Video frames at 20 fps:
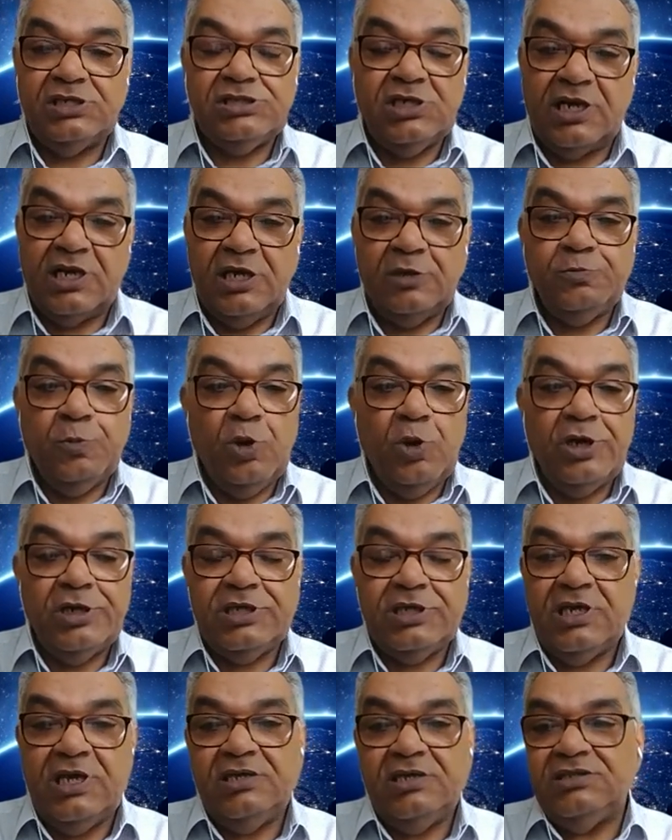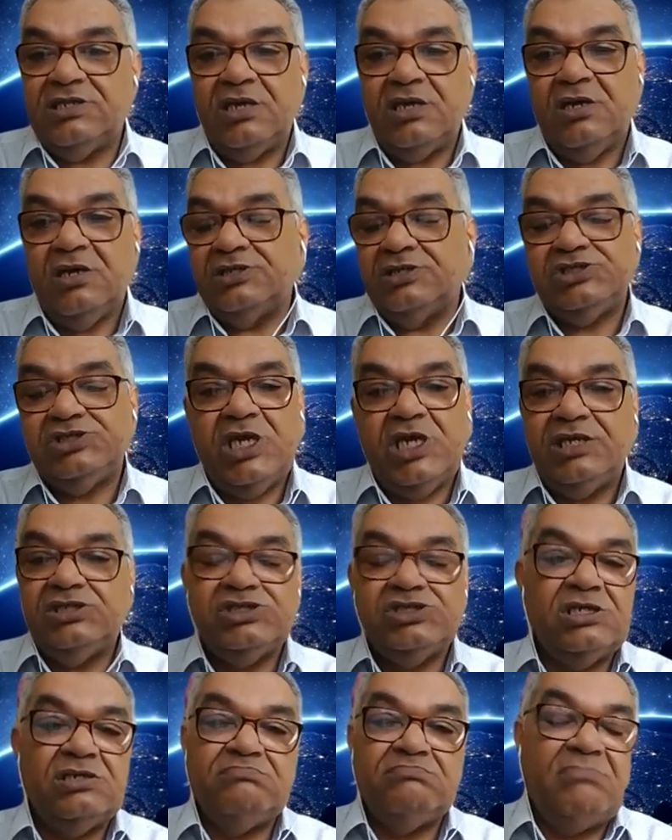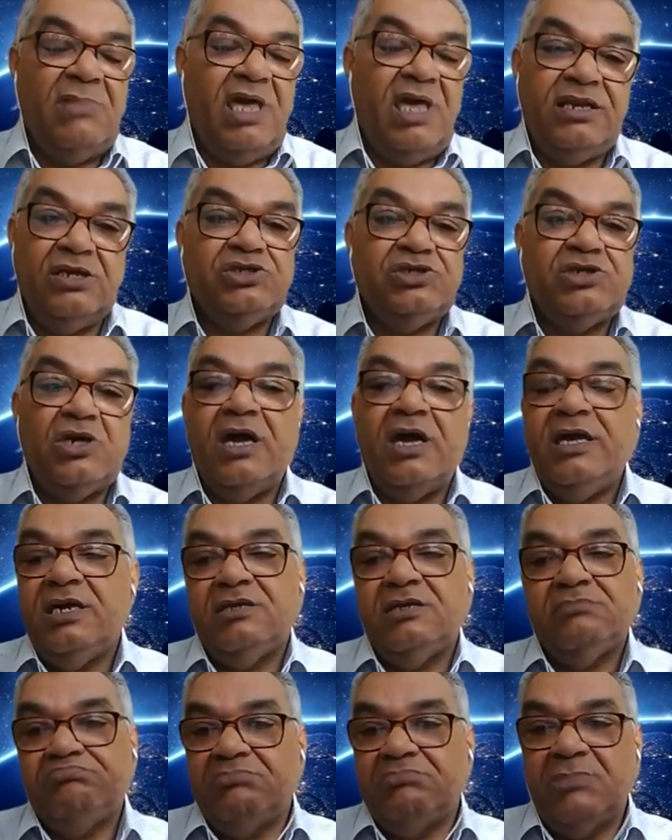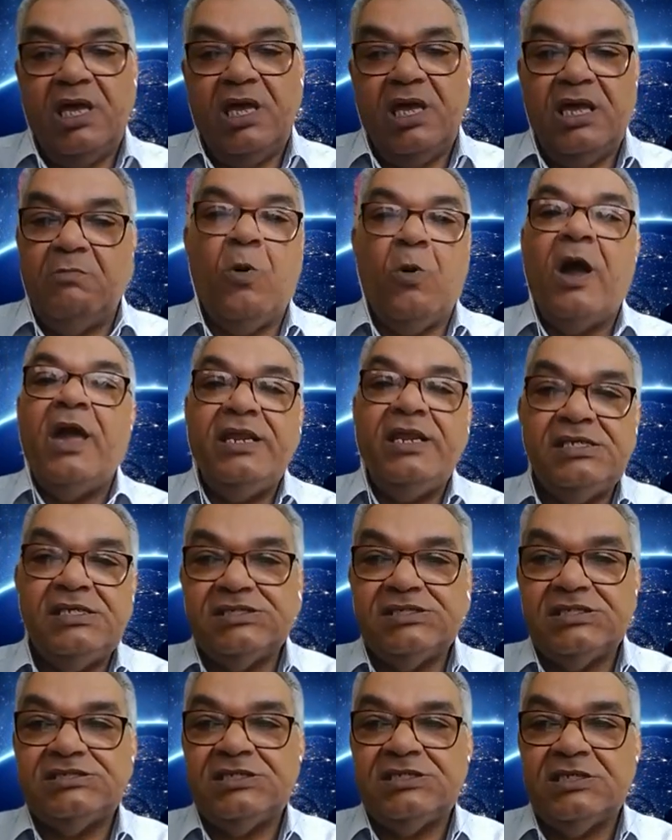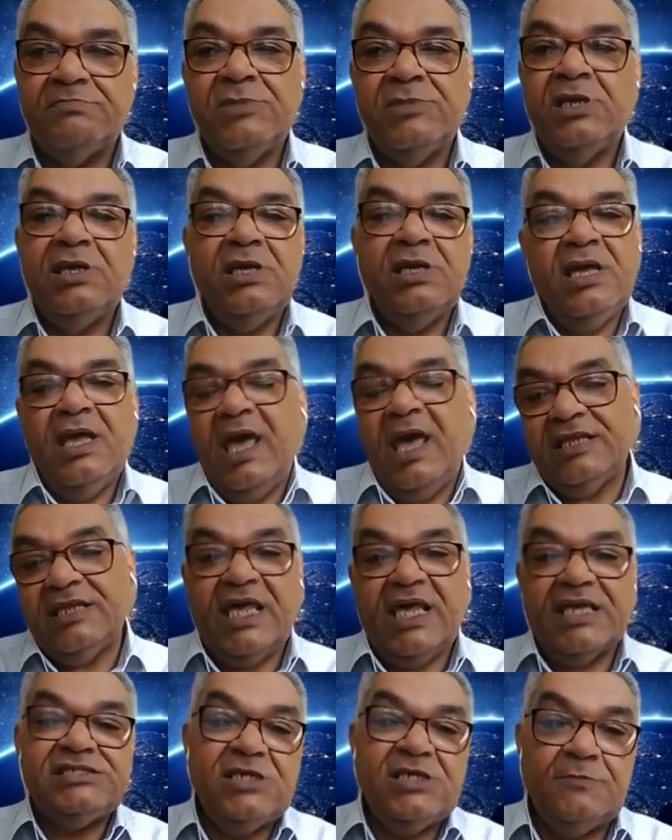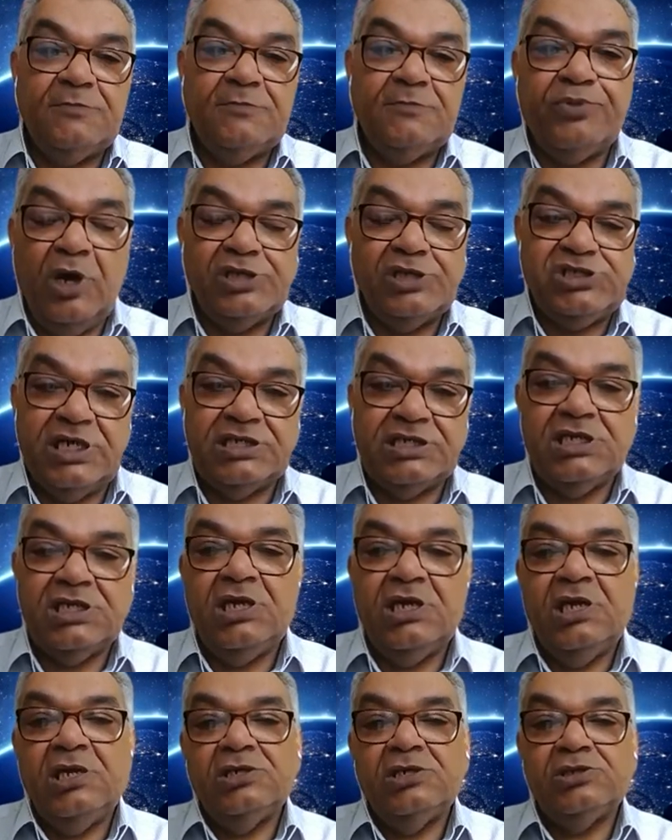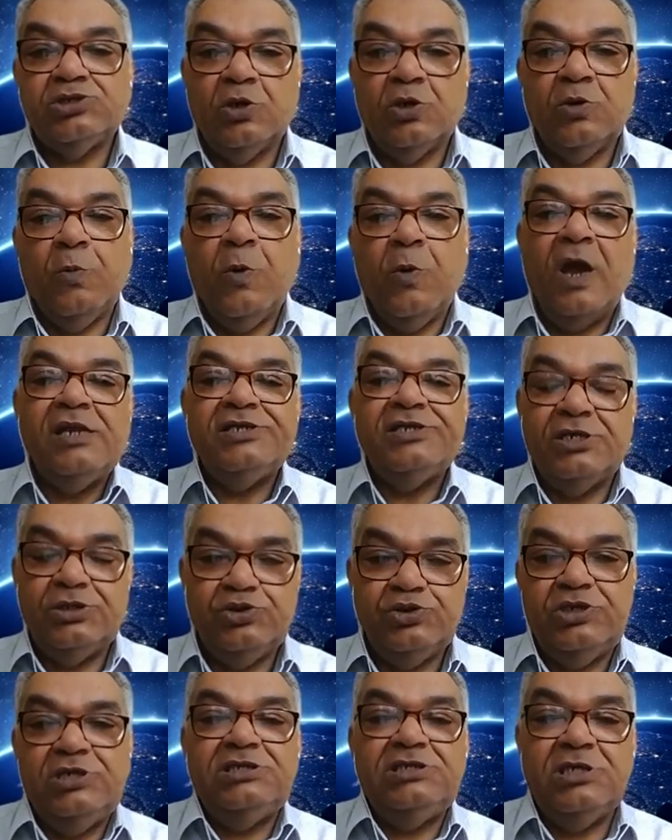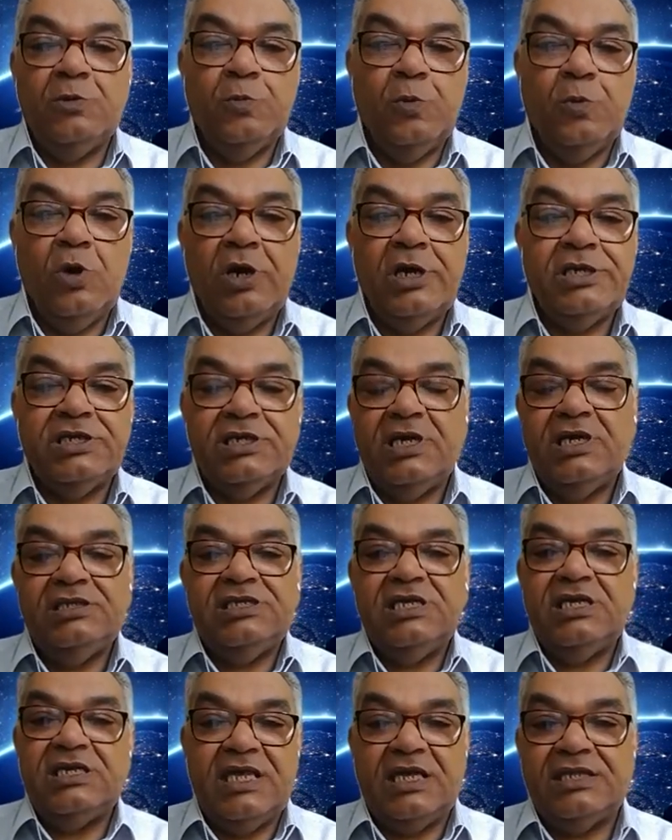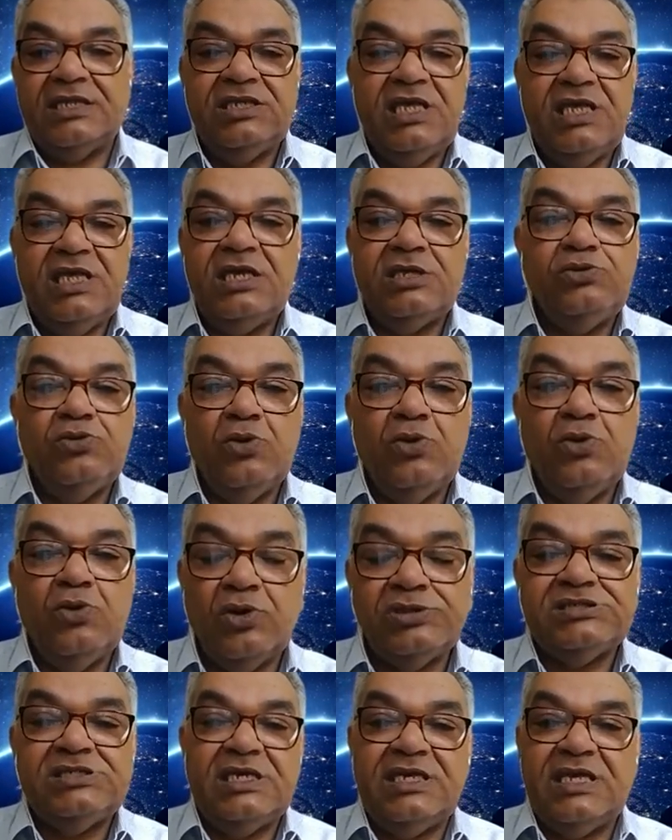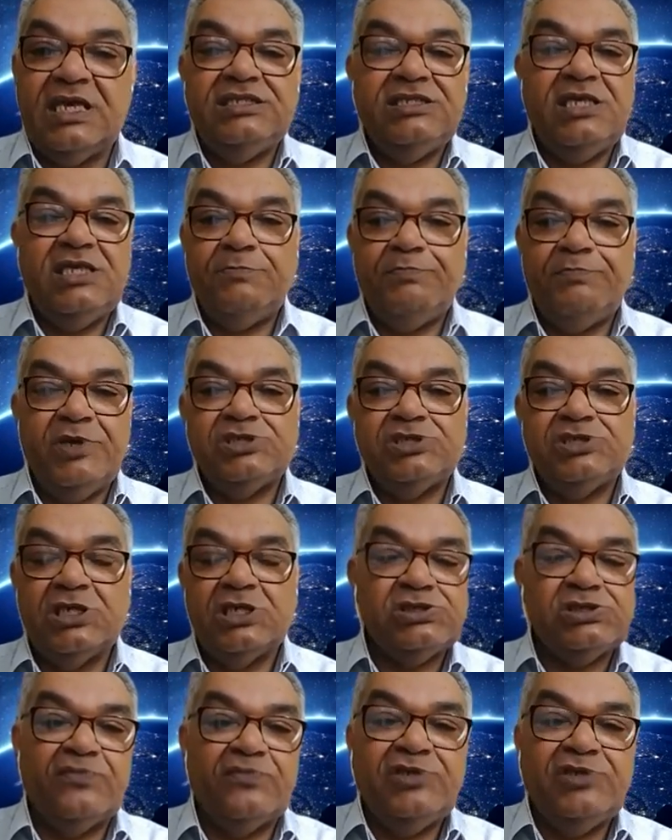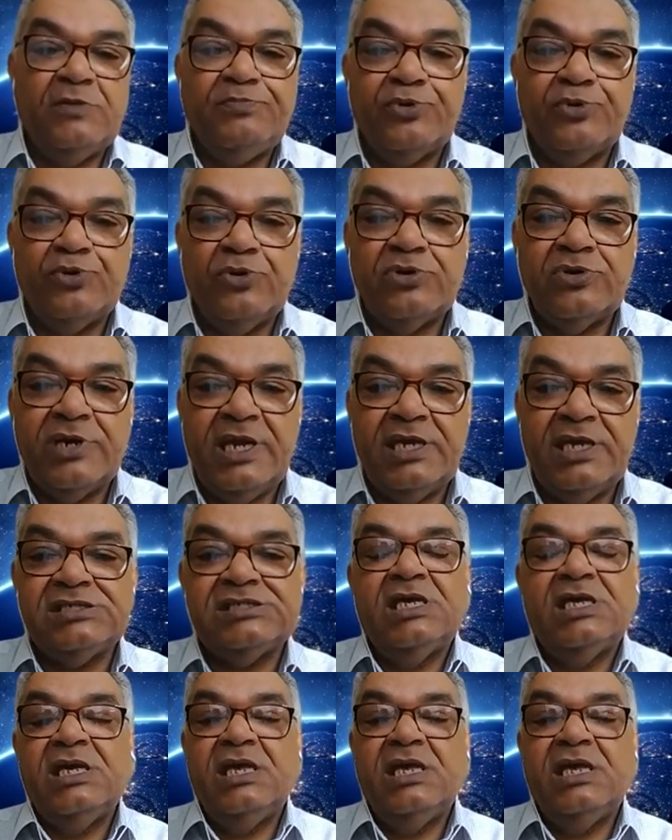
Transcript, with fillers: are at work, they are changing an entire uh, wiring system and that's their project. So while they're doing the work, they can take notes, they can take pictures of their progress